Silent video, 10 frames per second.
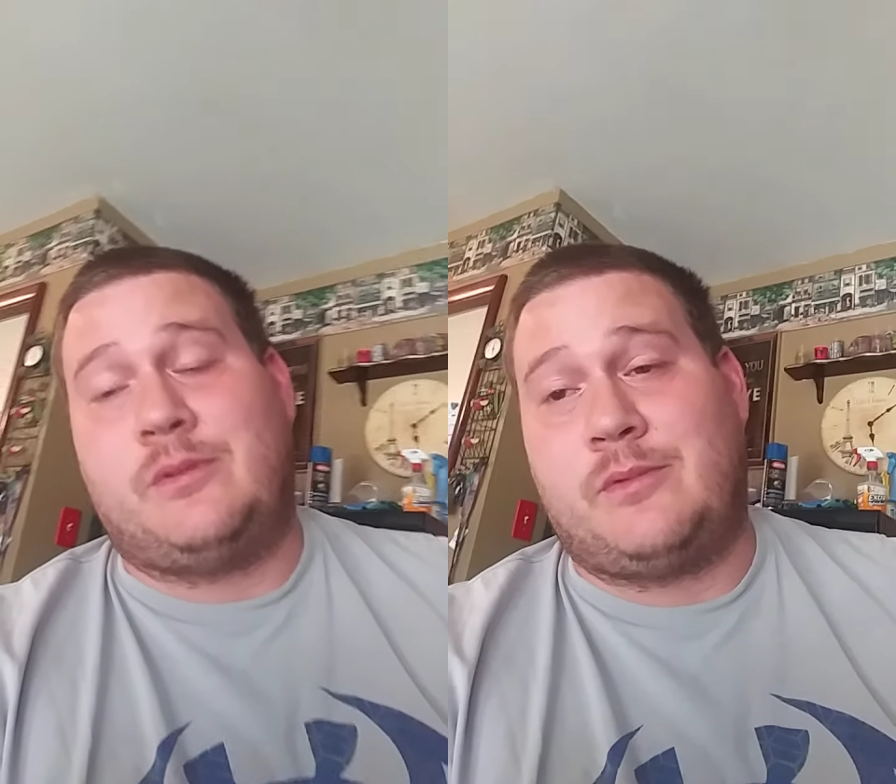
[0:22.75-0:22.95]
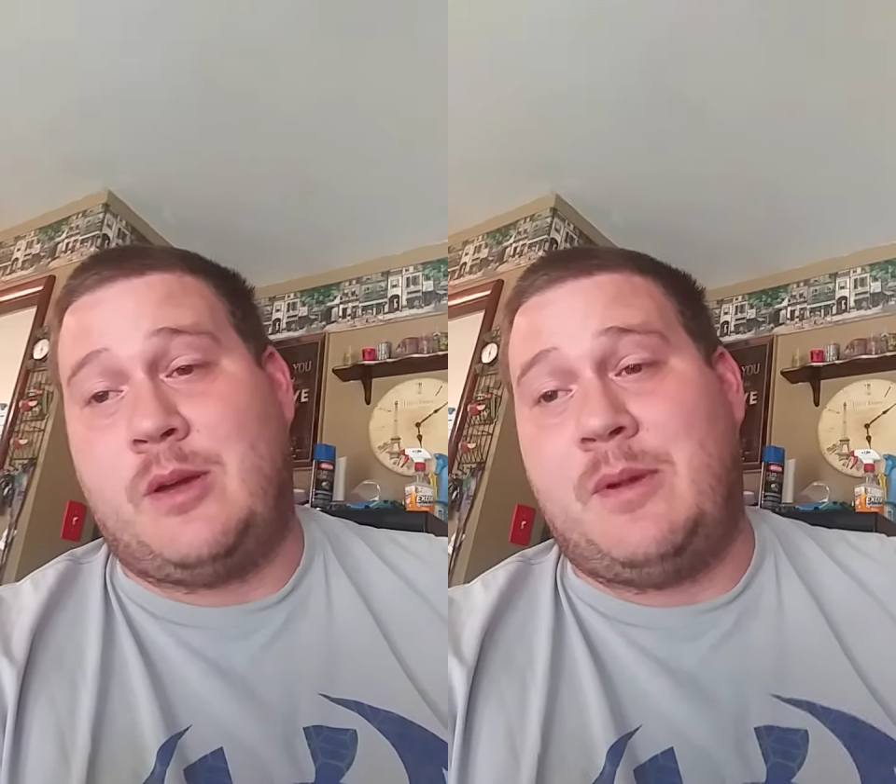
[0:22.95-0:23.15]

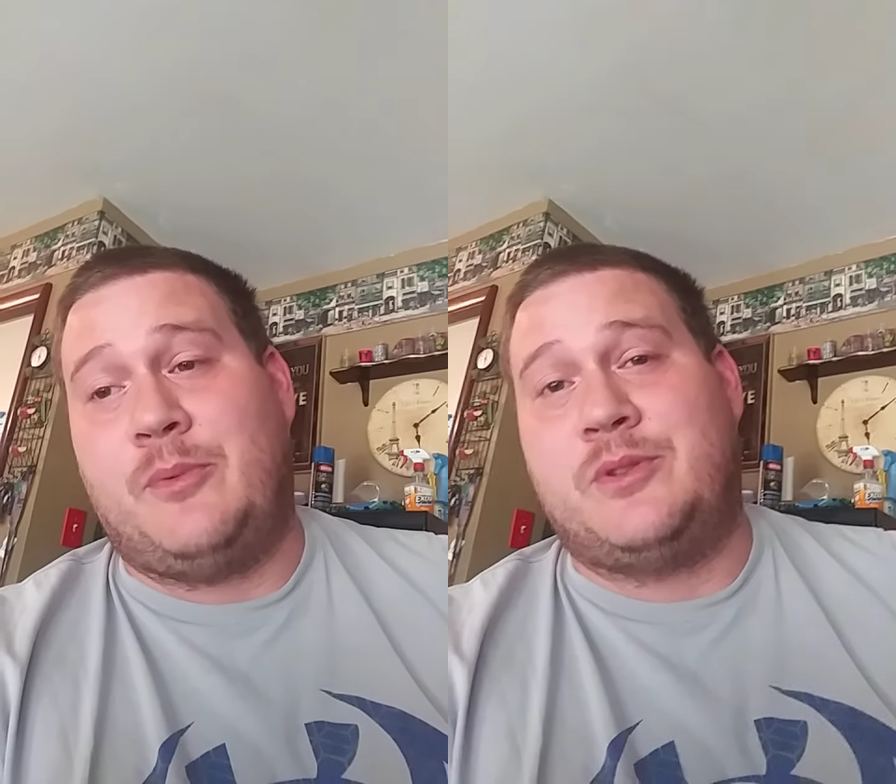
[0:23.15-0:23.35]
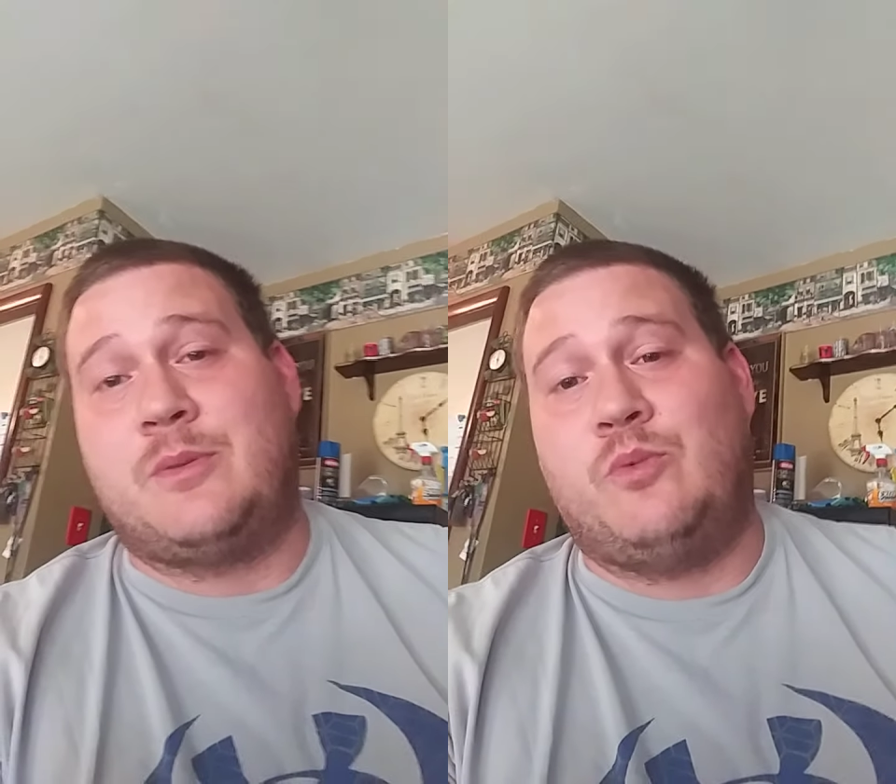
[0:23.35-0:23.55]
come up
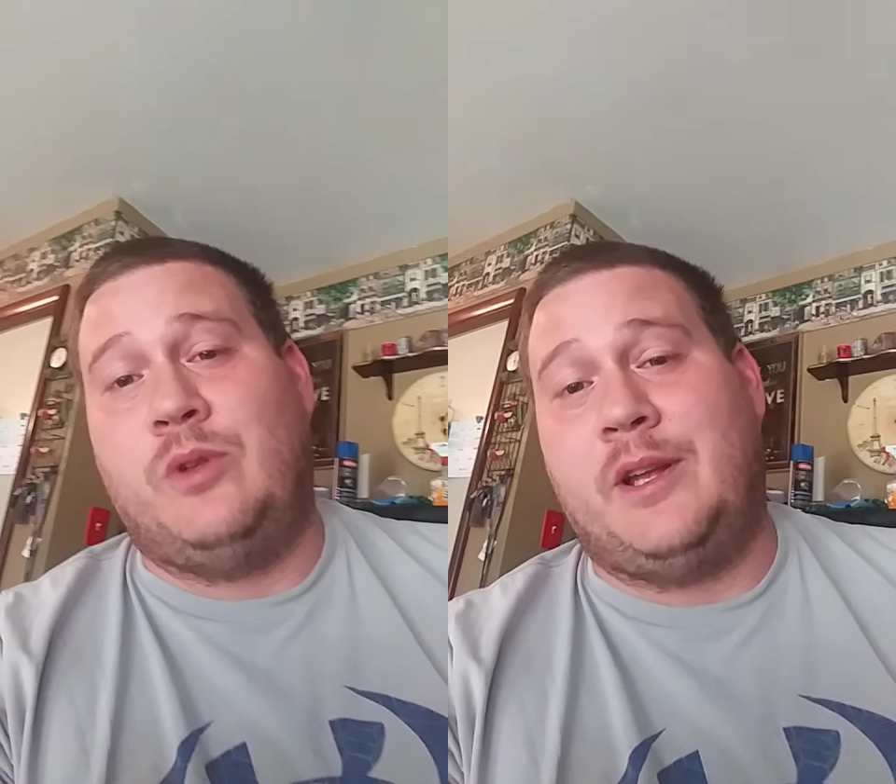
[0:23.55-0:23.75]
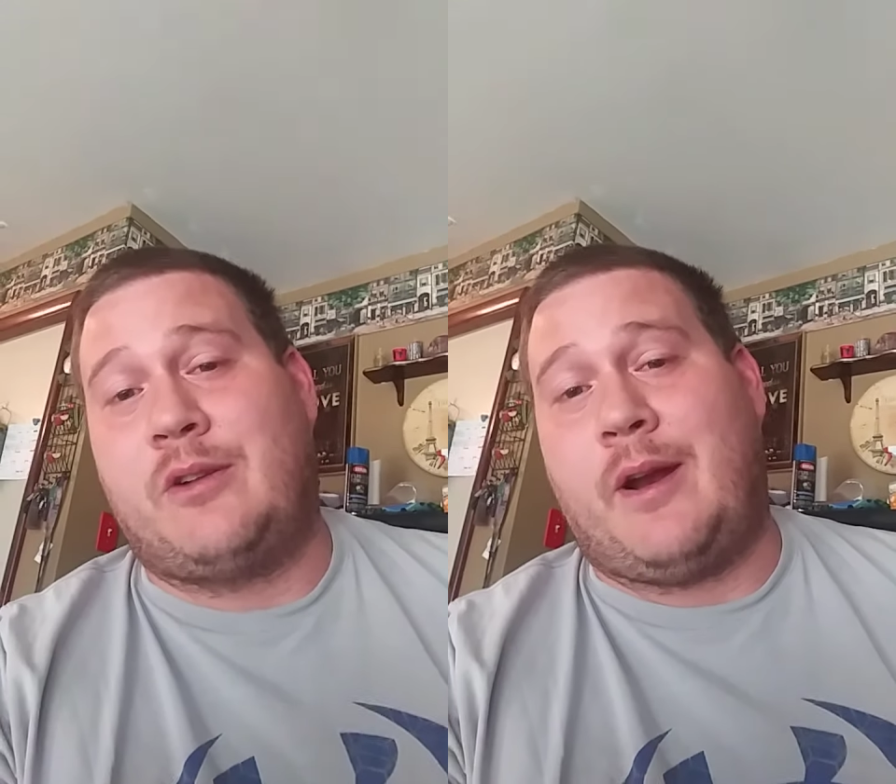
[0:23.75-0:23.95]
with some
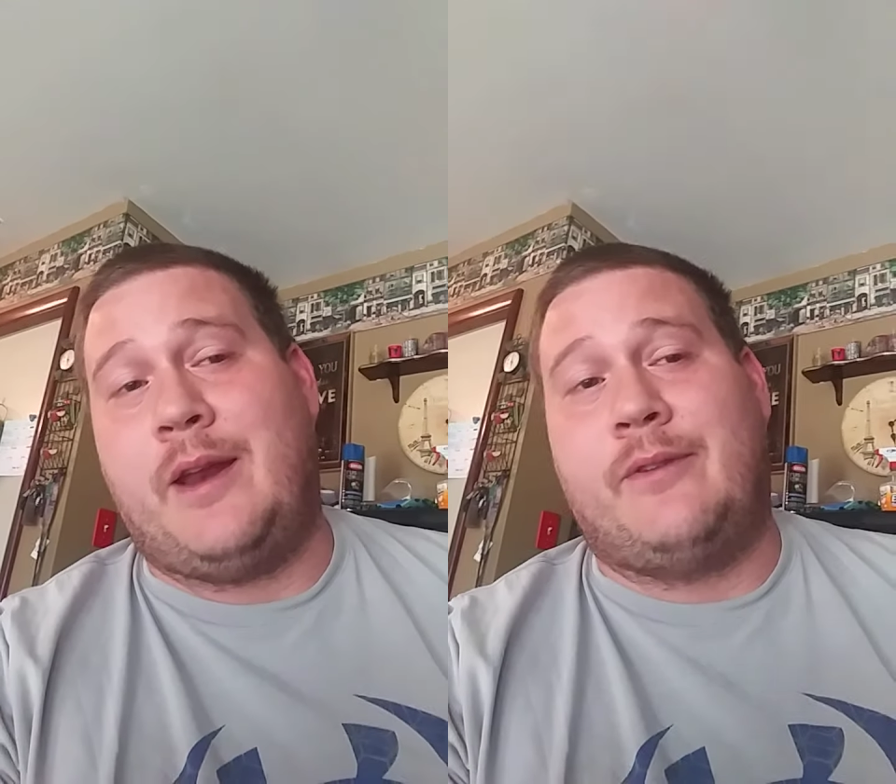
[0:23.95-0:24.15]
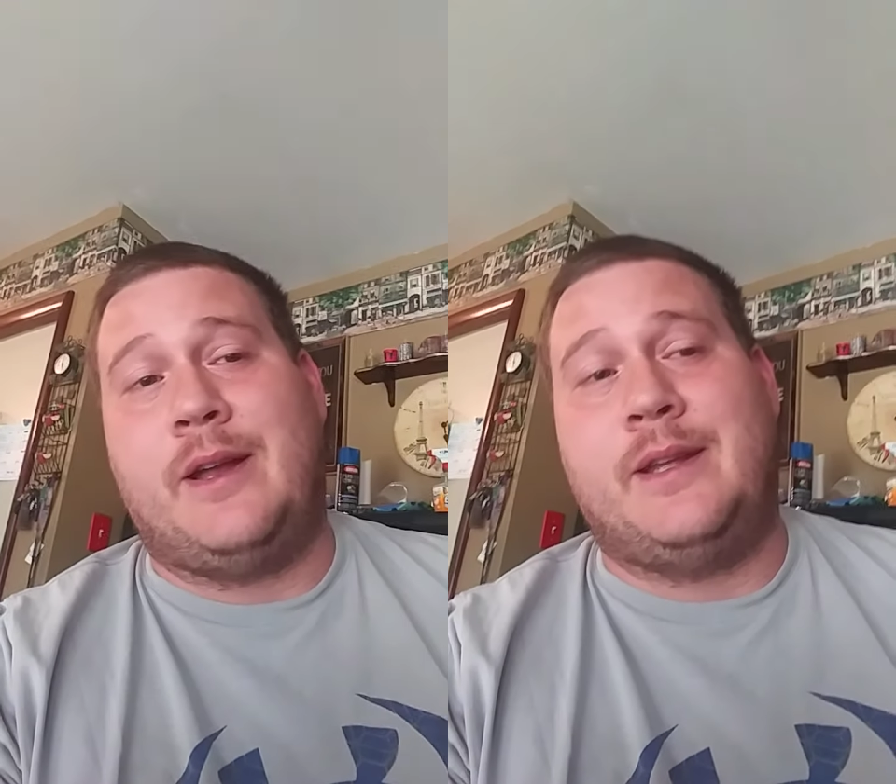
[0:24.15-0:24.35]
really
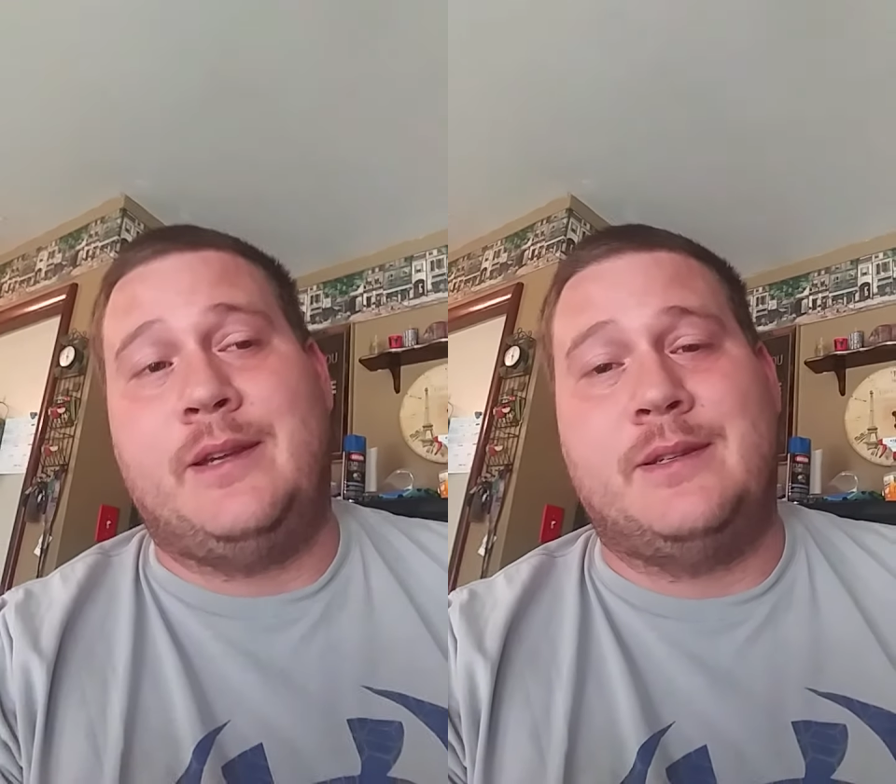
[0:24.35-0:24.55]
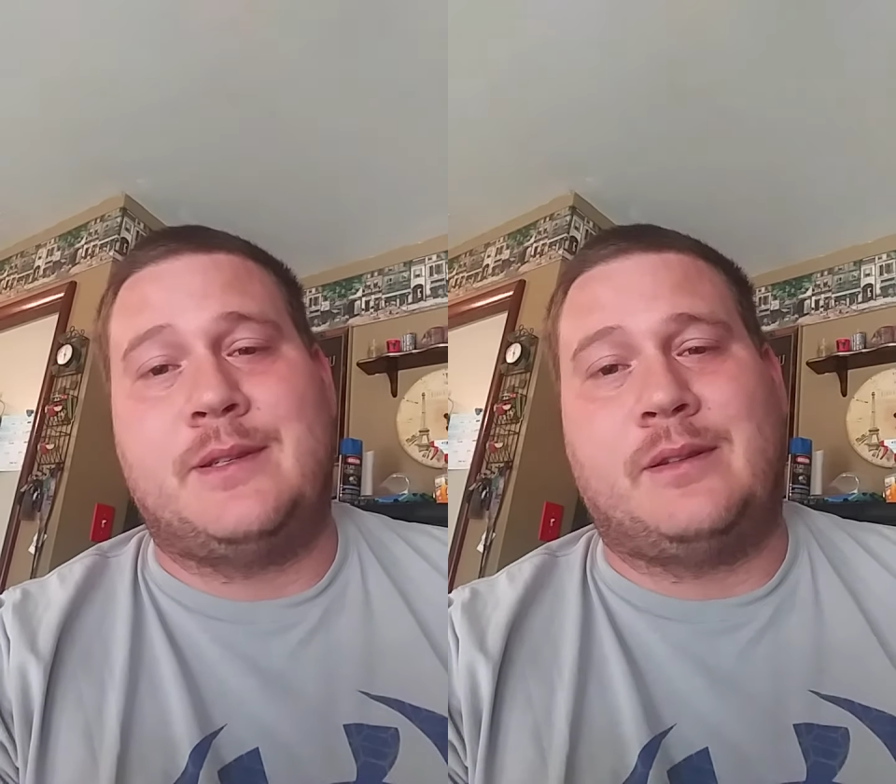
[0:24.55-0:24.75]
creative ideas,